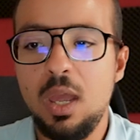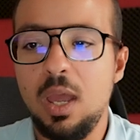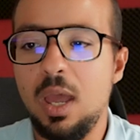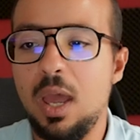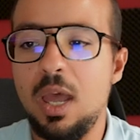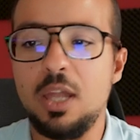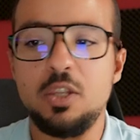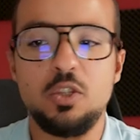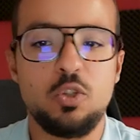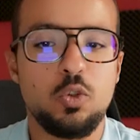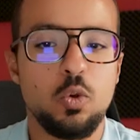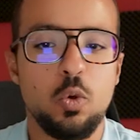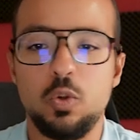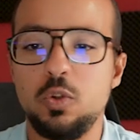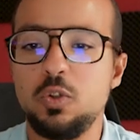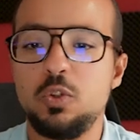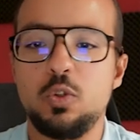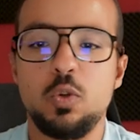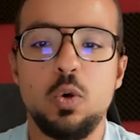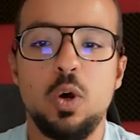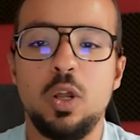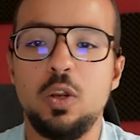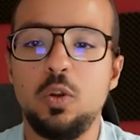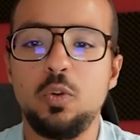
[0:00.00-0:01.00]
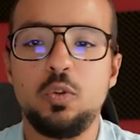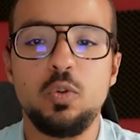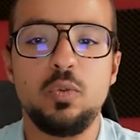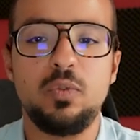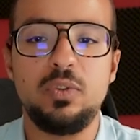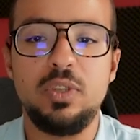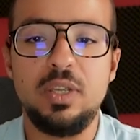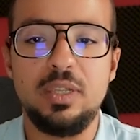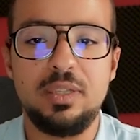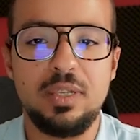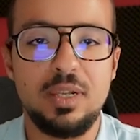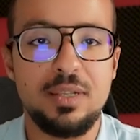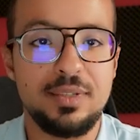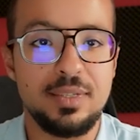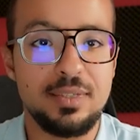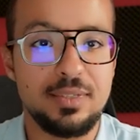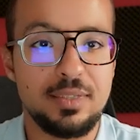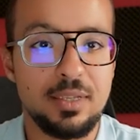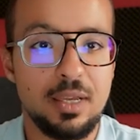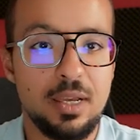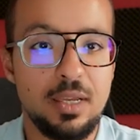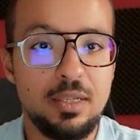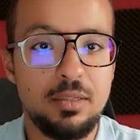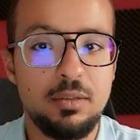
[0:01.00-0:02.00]
and so on. So a lot of details
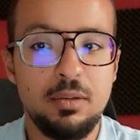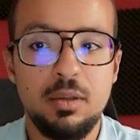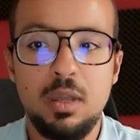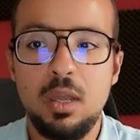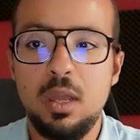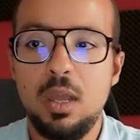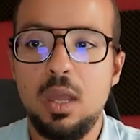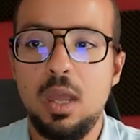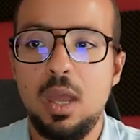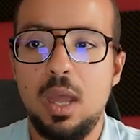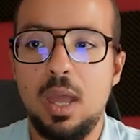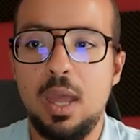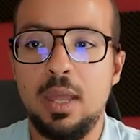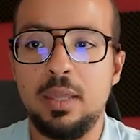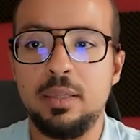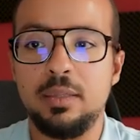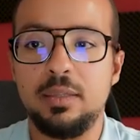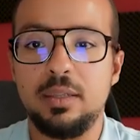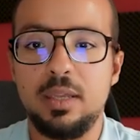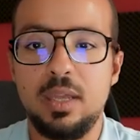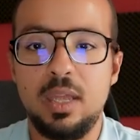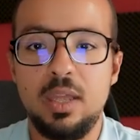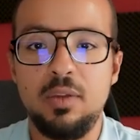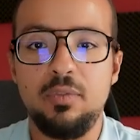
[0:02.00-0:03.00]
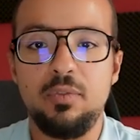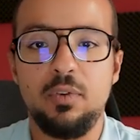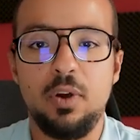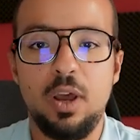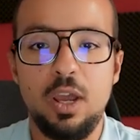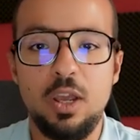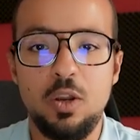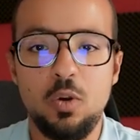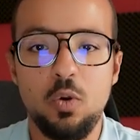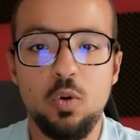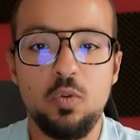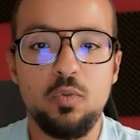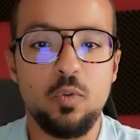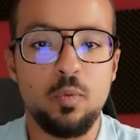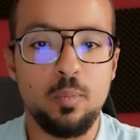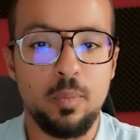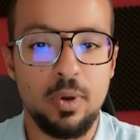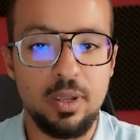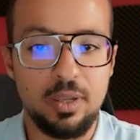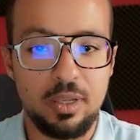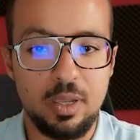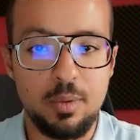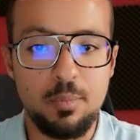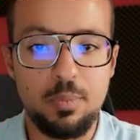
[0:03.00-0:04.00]
inside. And if I look for
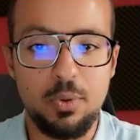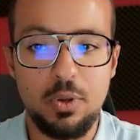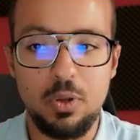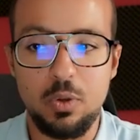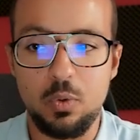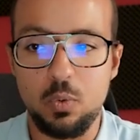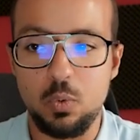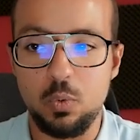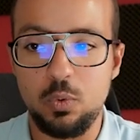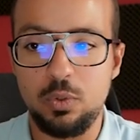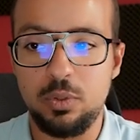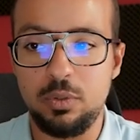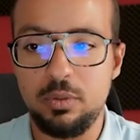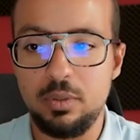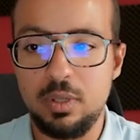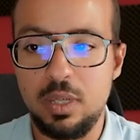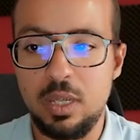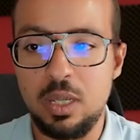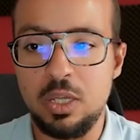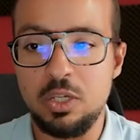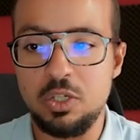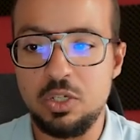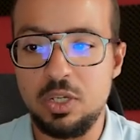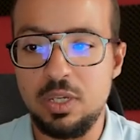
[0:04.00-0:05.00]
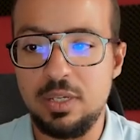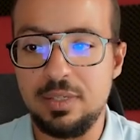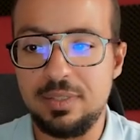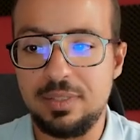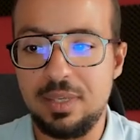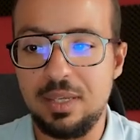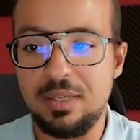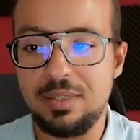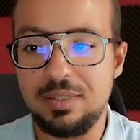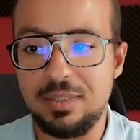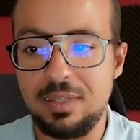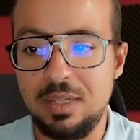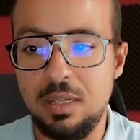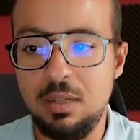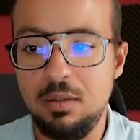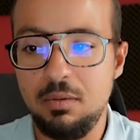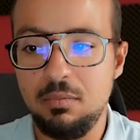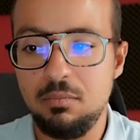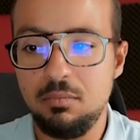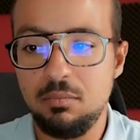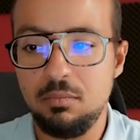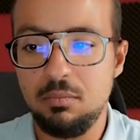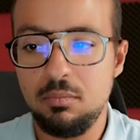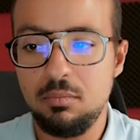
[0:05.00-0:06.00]
my company code AG60,
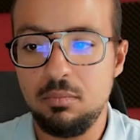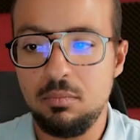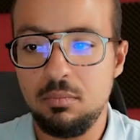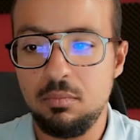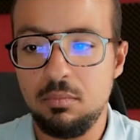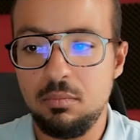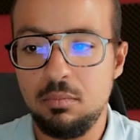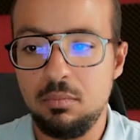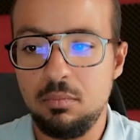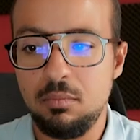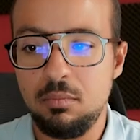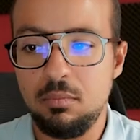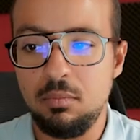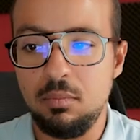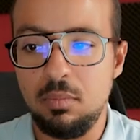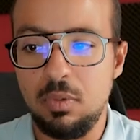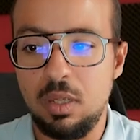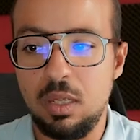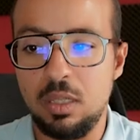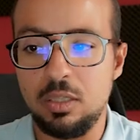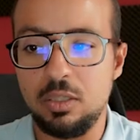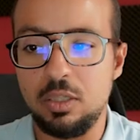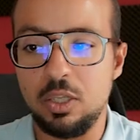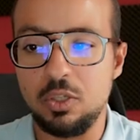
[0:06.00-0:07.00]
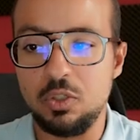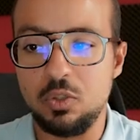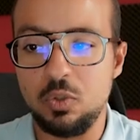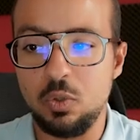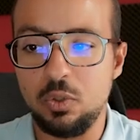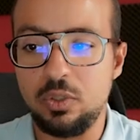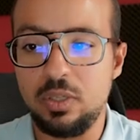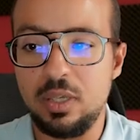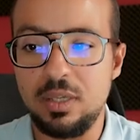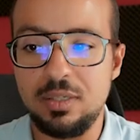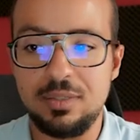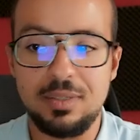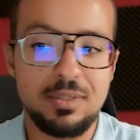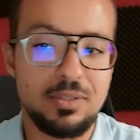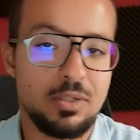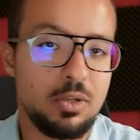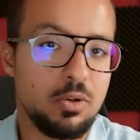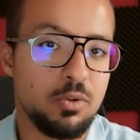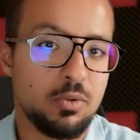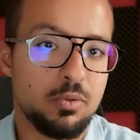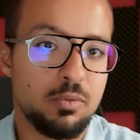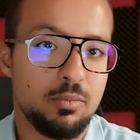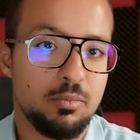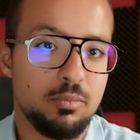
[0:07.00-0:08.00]
it does not exist
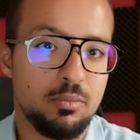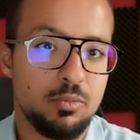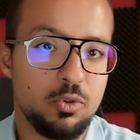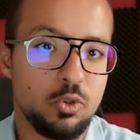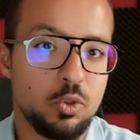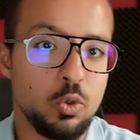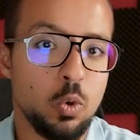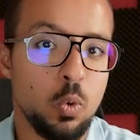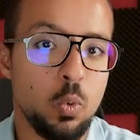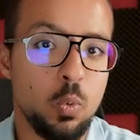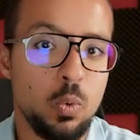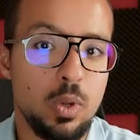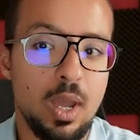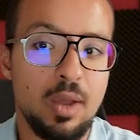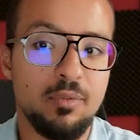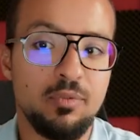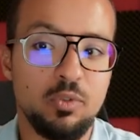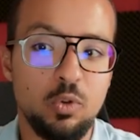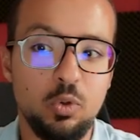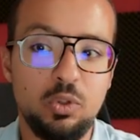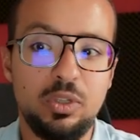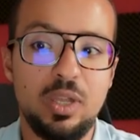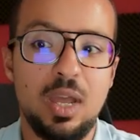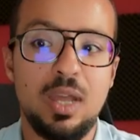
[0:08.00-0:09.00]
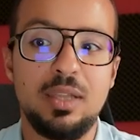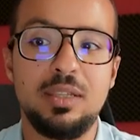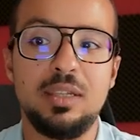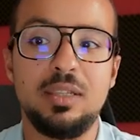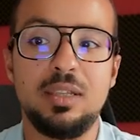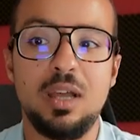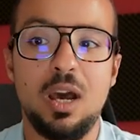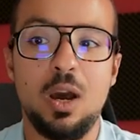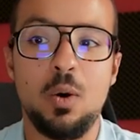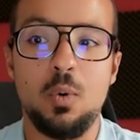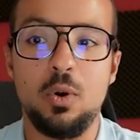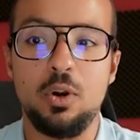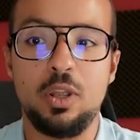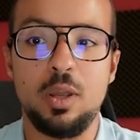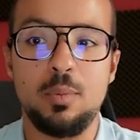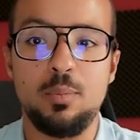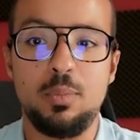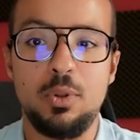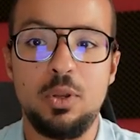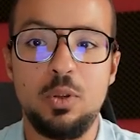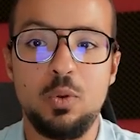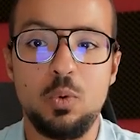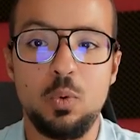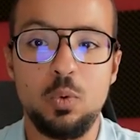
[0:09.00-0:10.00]
here. So we have not added our
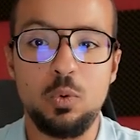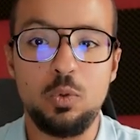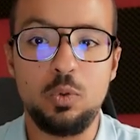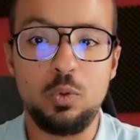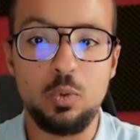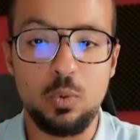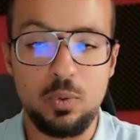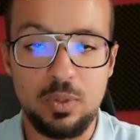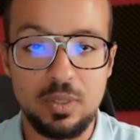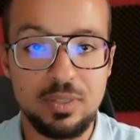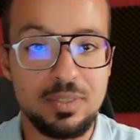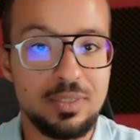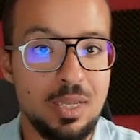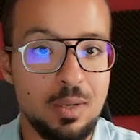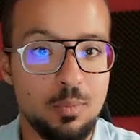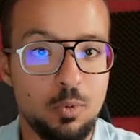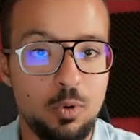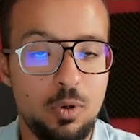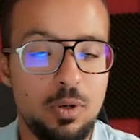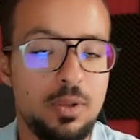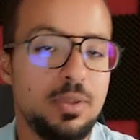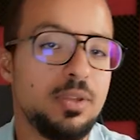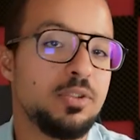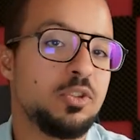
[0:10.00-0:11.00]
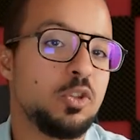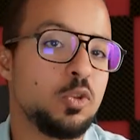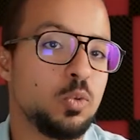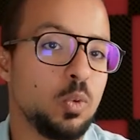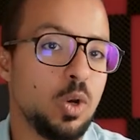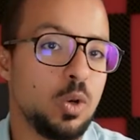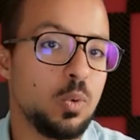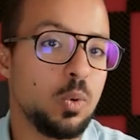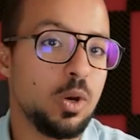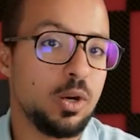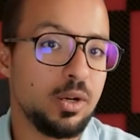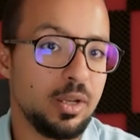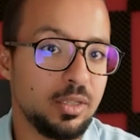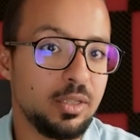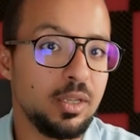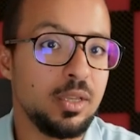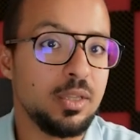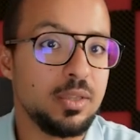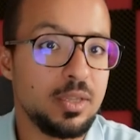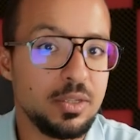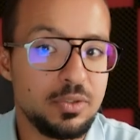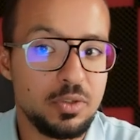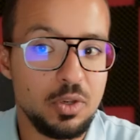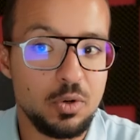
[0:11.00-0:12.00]
company code to this table. This is why we are
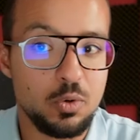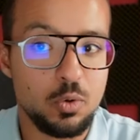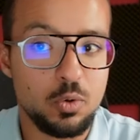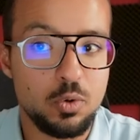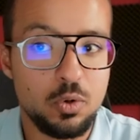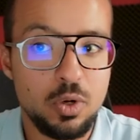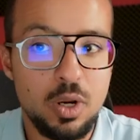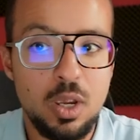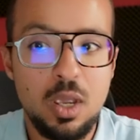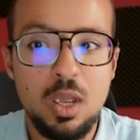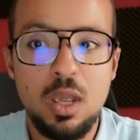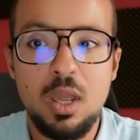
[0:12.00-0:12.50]
getting this error.